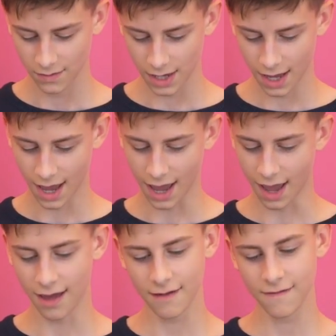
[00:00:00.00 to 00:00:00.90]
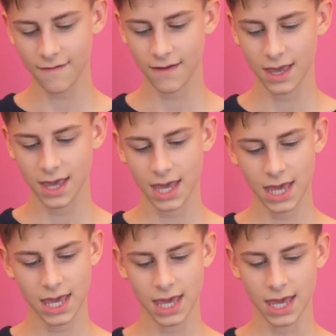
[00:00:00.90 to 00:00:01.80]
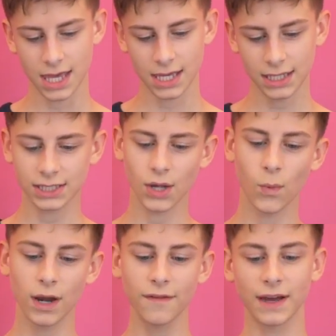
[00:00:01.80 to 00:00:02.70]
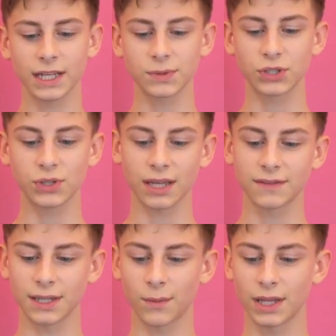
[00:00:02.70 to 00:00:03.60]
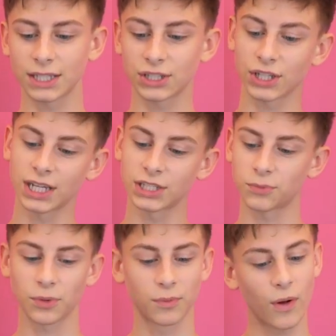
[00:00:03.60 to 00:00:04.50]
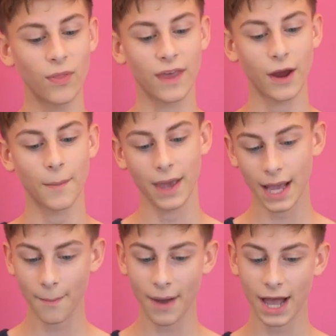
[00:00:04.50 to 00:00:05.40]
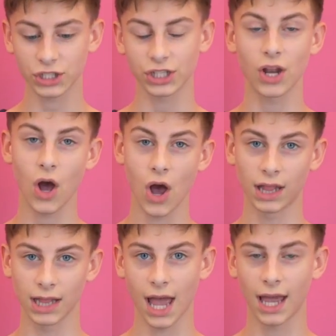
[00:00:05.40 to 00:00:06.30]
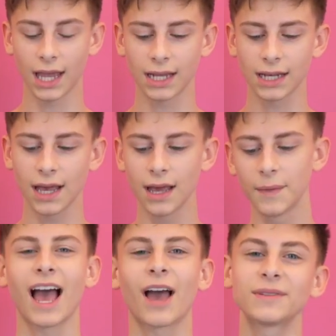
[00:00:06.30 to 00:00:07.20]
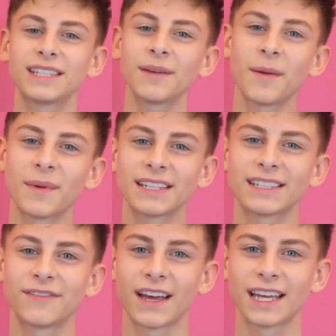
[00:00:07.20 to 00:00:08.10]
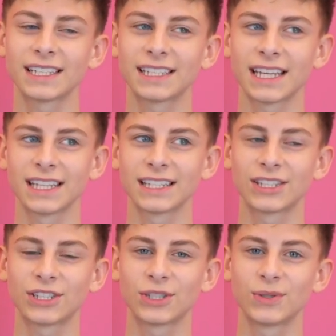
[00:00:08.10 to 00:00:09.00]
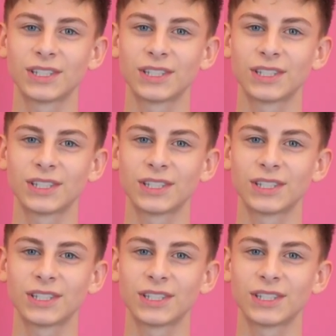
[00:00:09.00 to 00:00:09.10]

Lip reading: we have is, what advice would you give someone that's looking to promote their makeup passion online? I would say my biggest advice is to